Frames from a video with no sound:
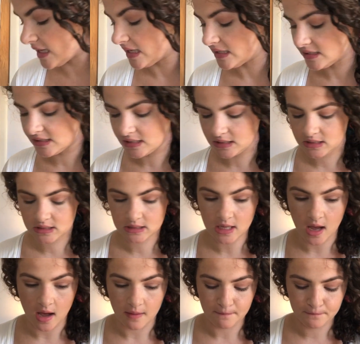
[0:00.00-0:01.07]
is
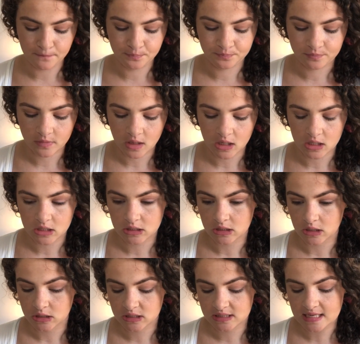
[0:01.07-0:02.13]
some
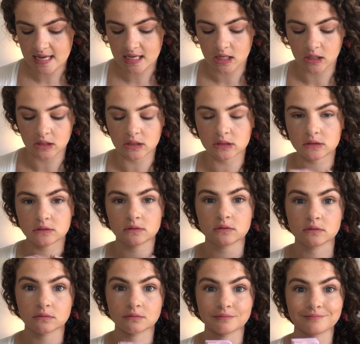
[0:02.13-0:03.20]
Tickle,
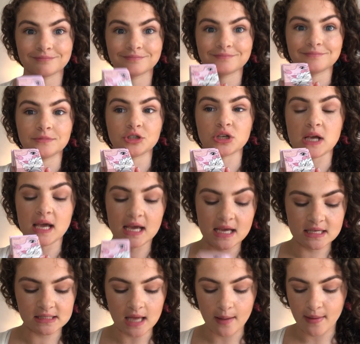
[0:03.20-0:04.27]
which
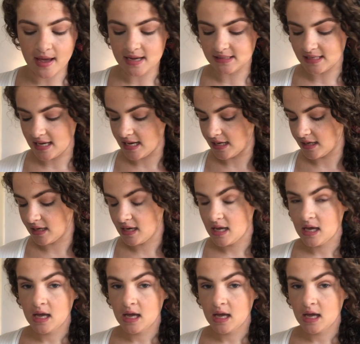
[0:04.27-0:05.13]
is amazing.